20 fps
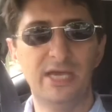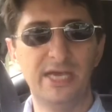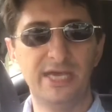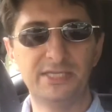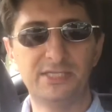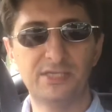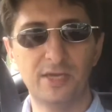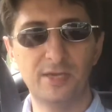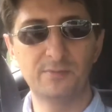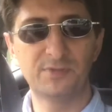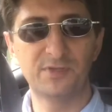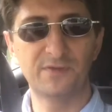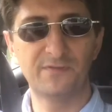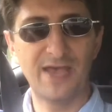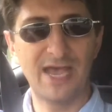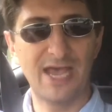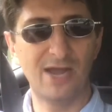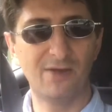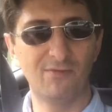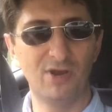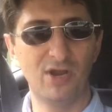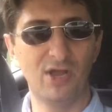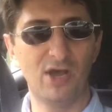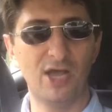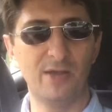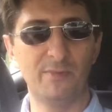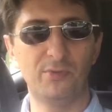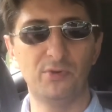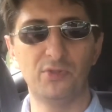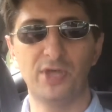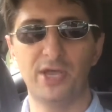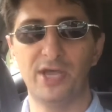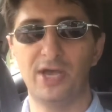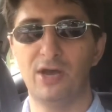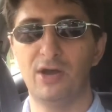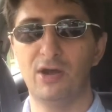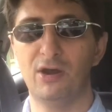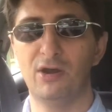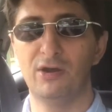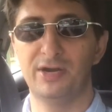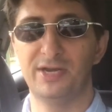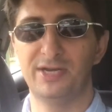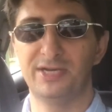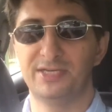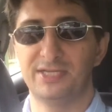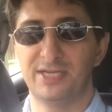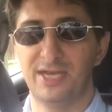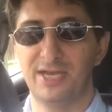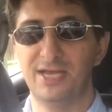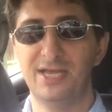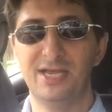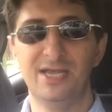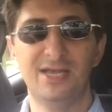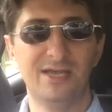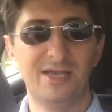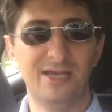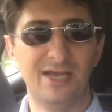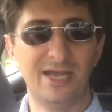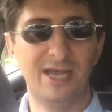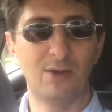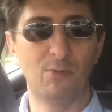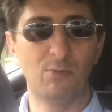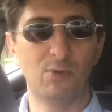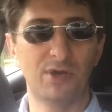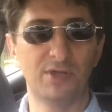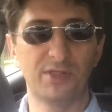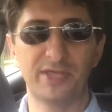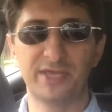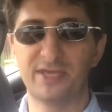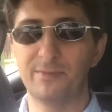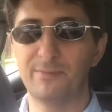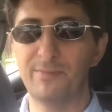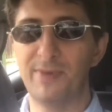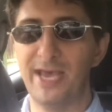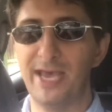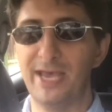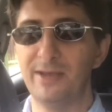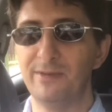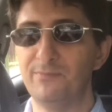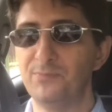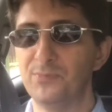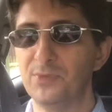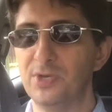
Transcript: in terms of how reliable they are and uh, how well they compare.